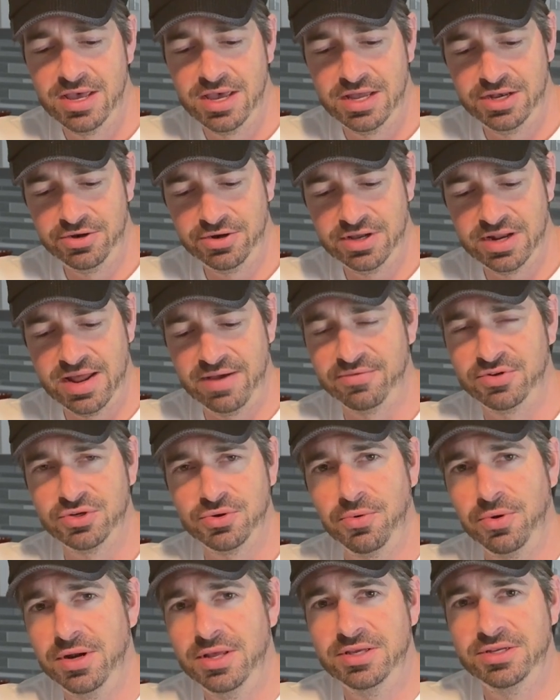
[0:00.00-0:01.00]
And you're going to have
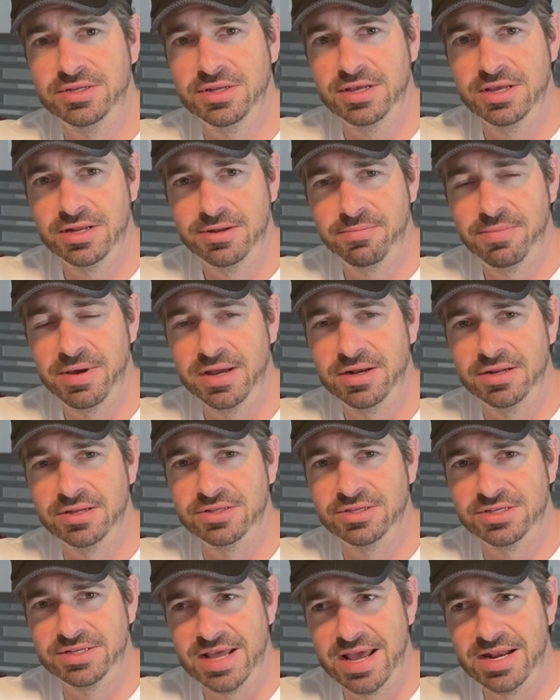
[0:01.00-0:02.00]
20
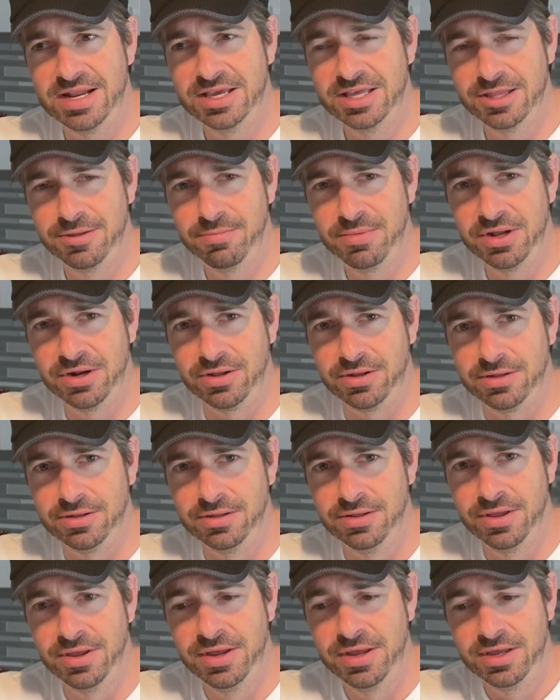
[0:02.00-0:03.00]
independents standing in the
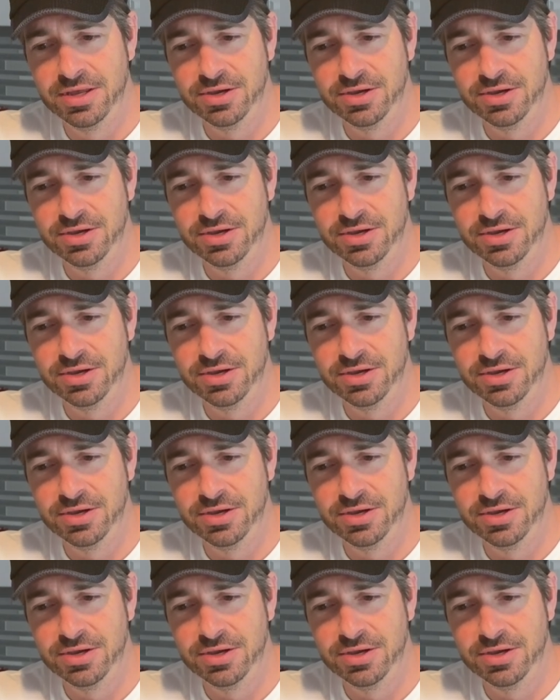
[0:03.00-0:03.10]
middle